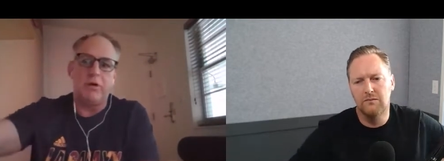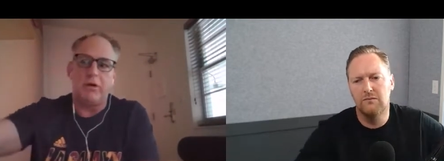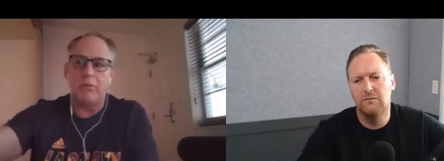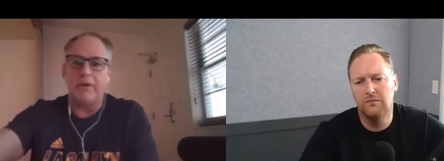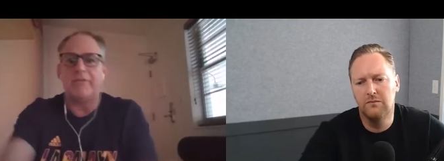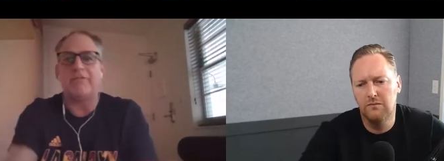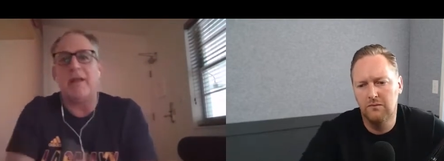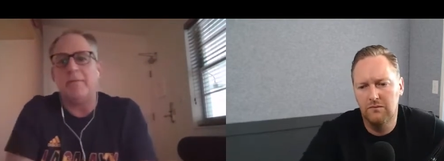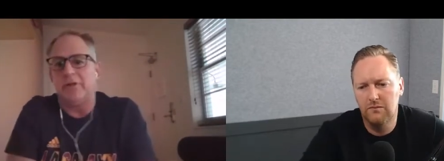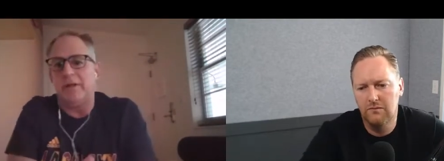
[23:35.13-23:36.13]
Speaker 1: Where are we at
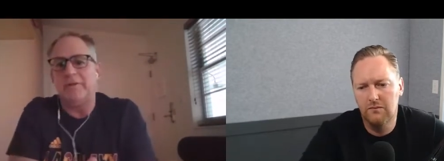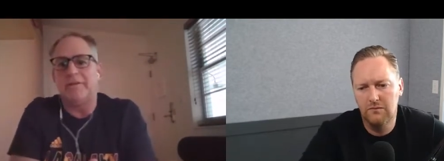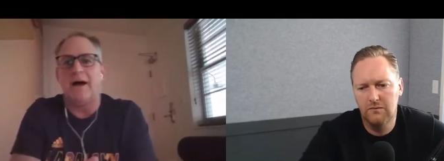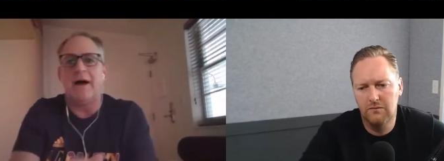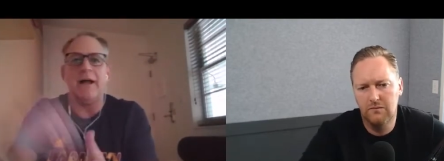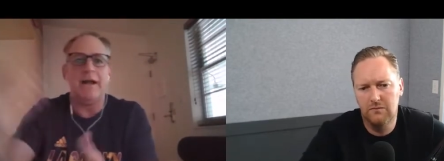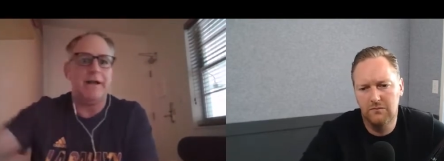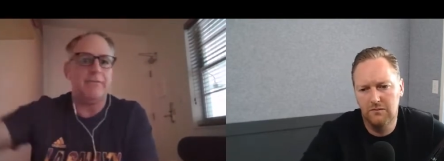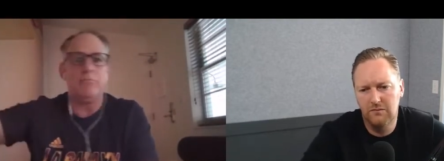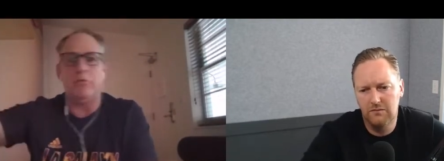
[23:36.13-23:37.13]
stable EBITDA? And
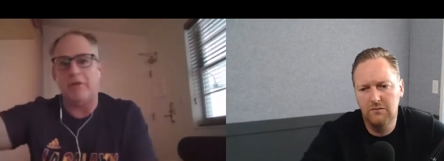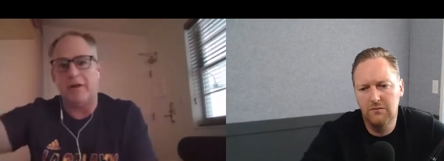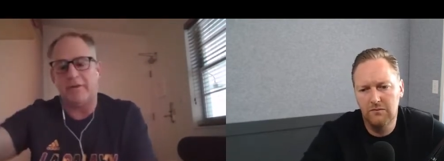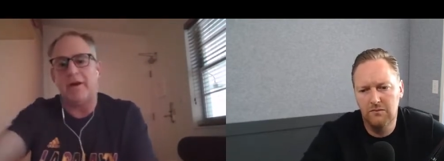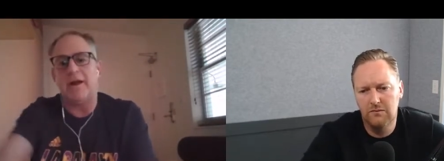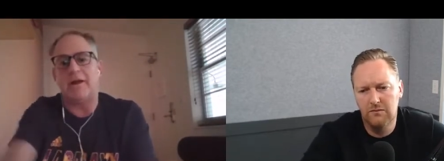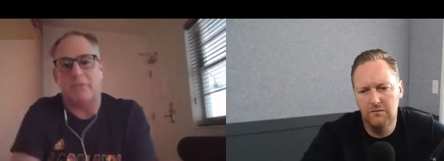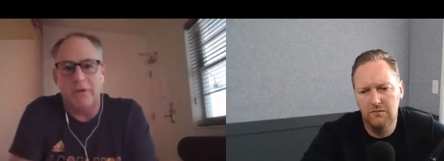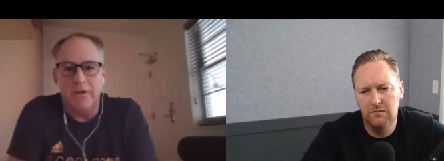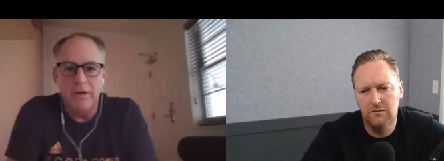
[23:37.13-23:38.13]
then move on to the
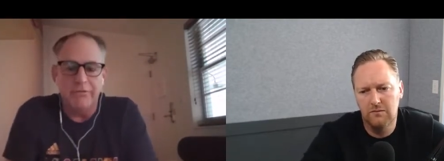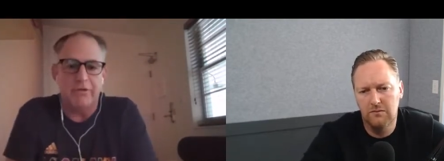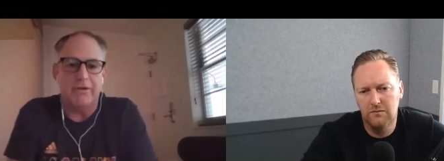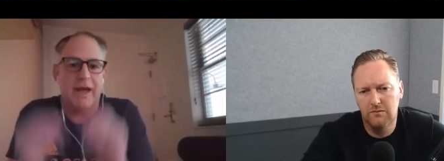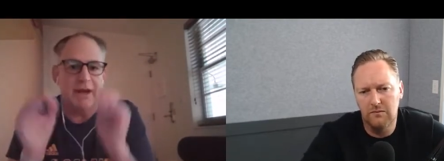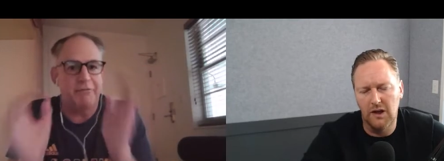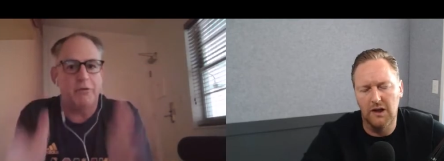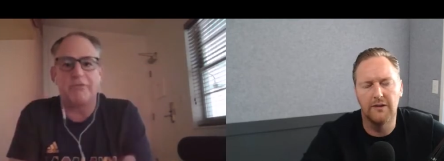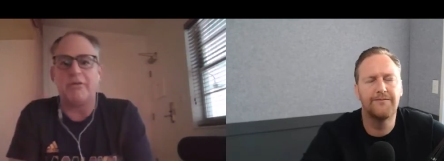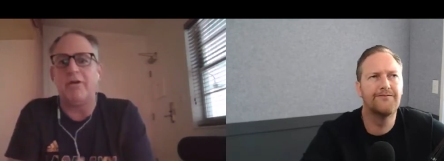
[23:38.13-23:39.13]
next one. So you got to
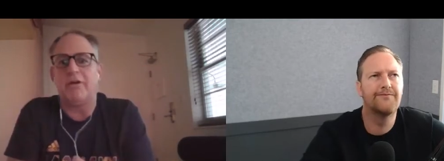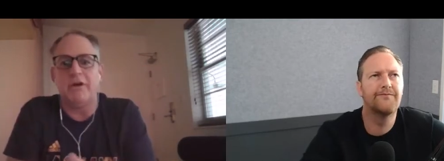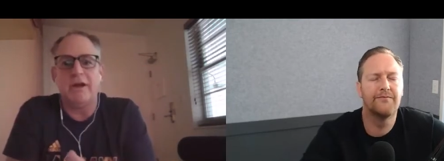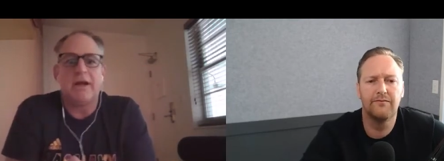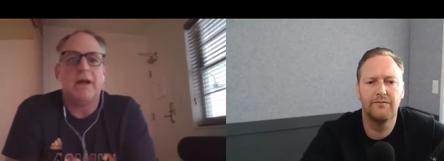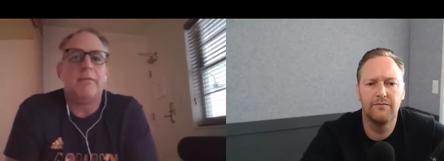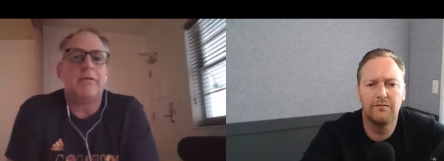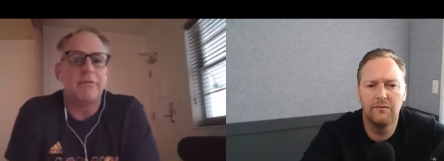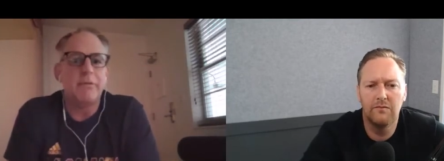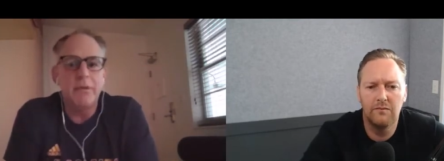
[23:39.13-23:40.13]
yeah. focus on the unit
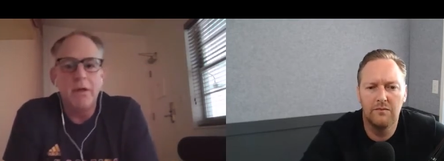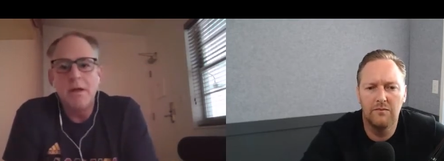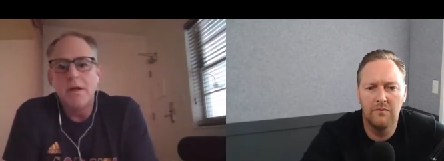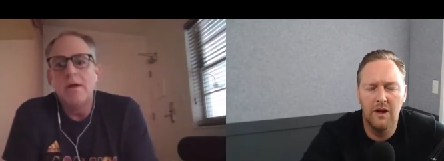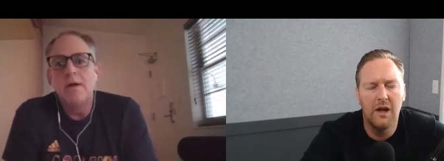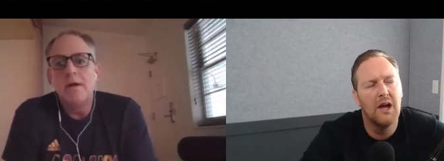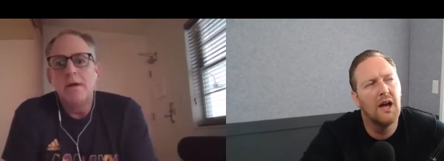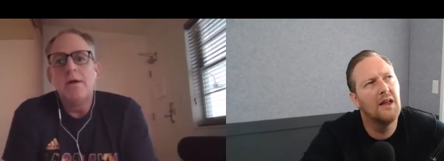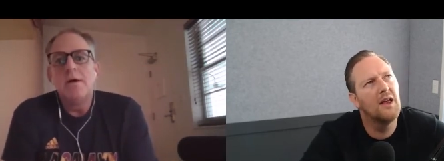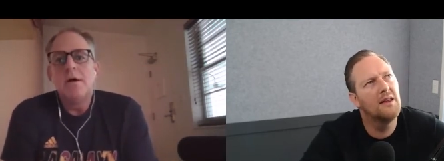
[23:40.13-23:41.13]
economics.
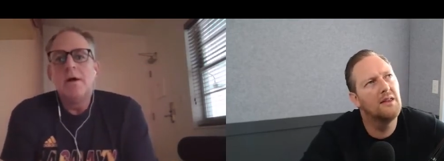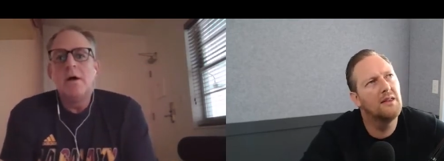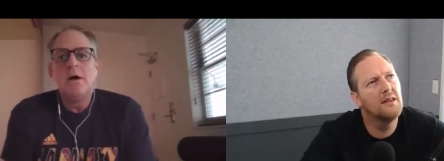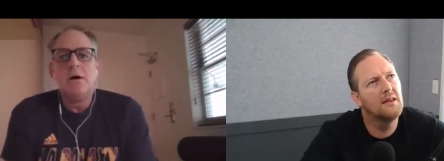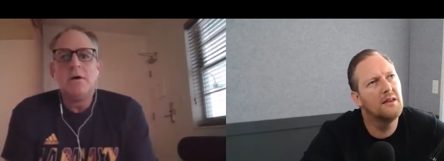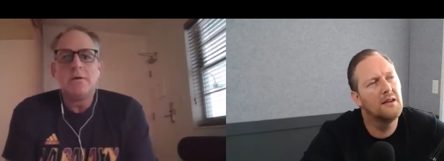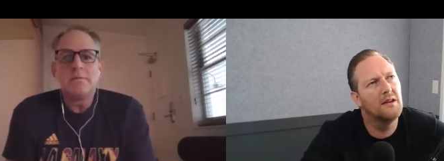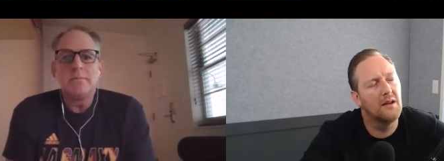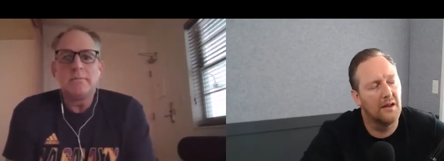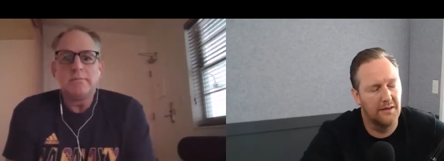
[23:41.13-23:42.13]
Speaker 2: And, and
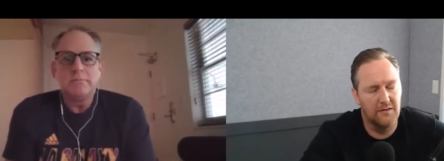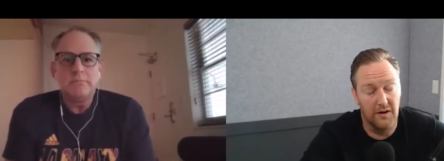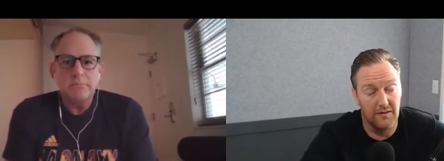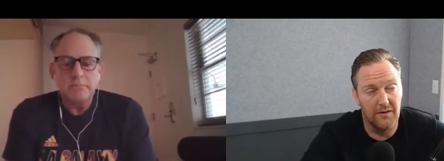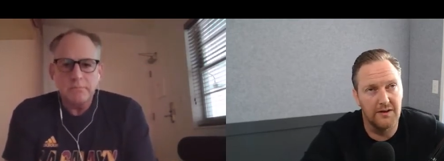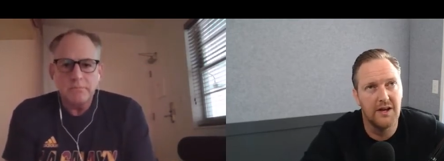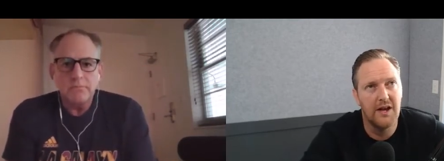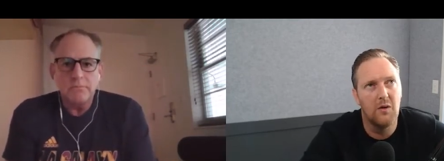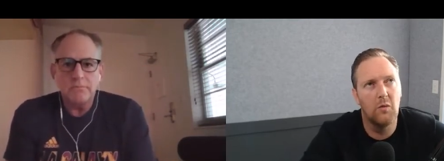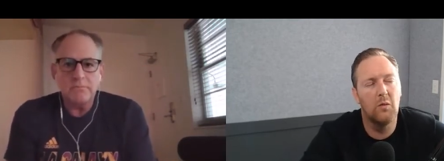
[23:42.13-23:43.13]
uh, great advice.
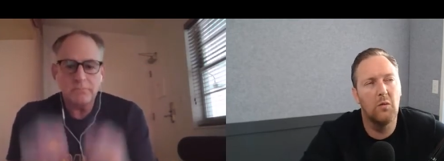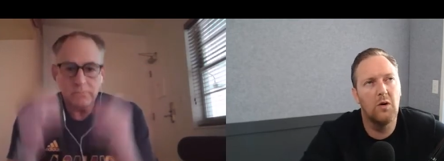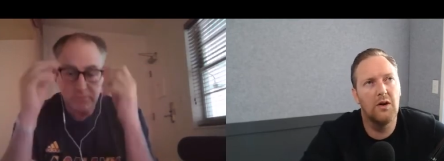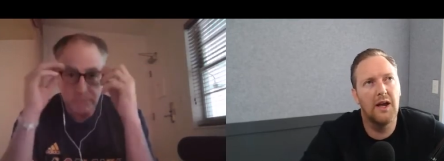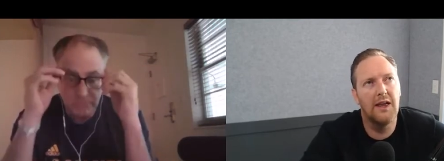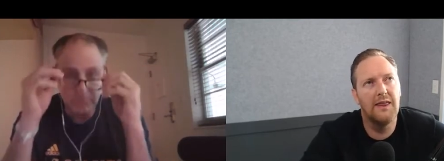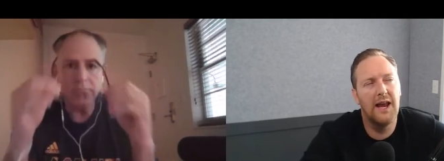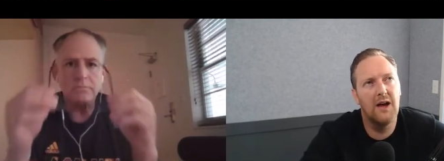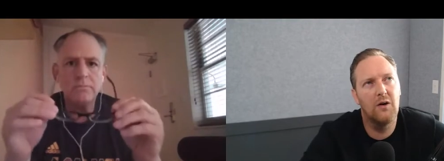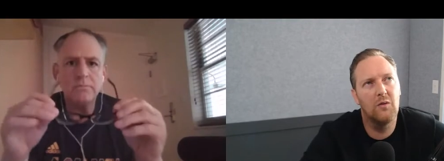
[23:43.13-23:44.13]
What, what, and then
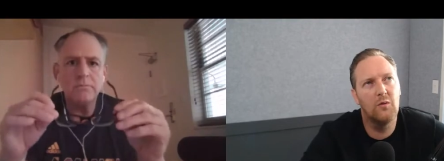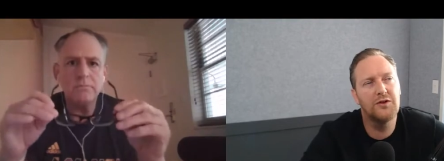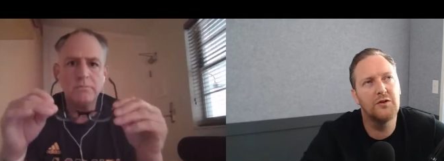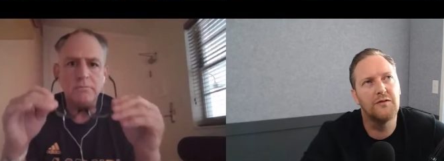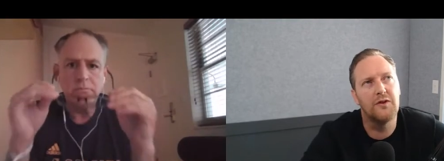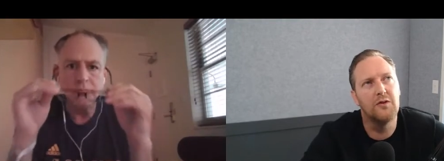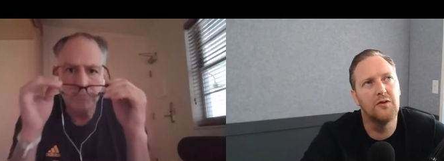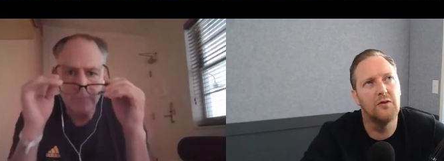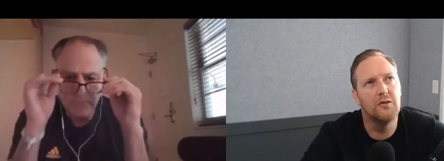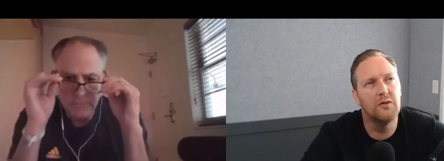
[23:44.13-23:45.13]
how? What's your
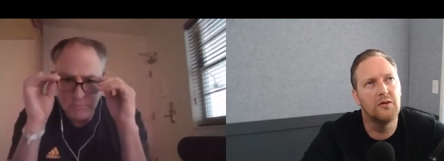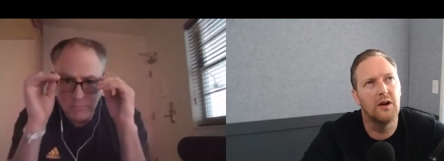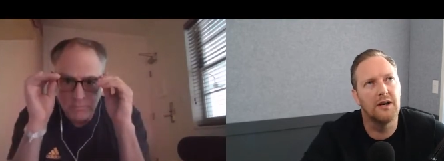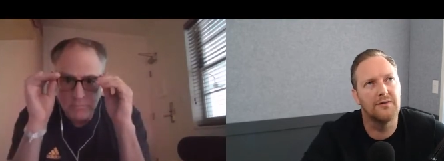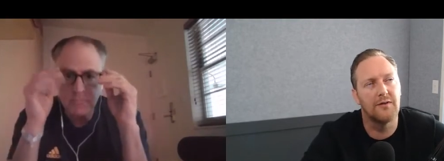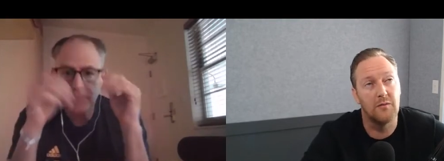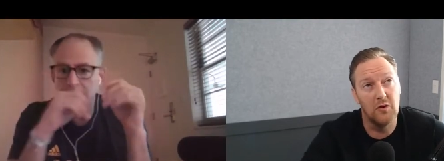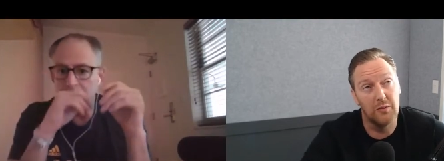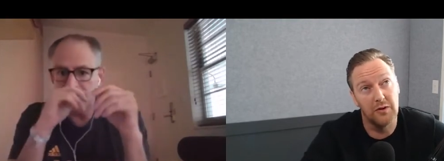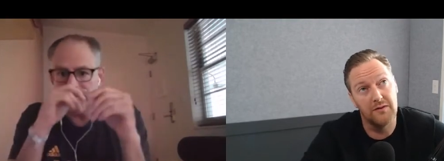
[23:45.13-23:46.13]
view? I guess from
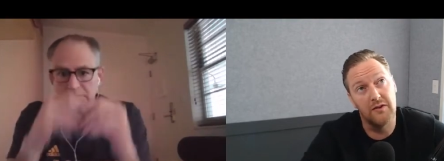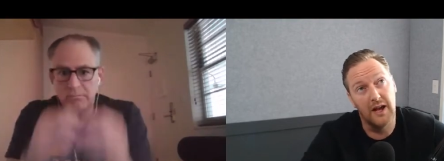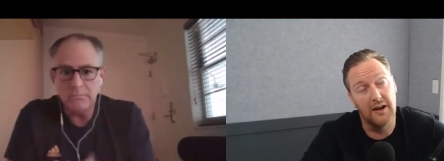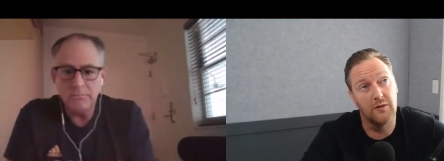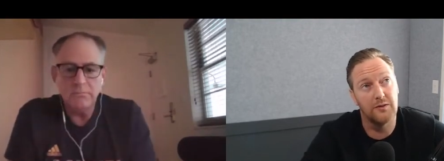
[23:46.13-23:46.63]
your point of view, and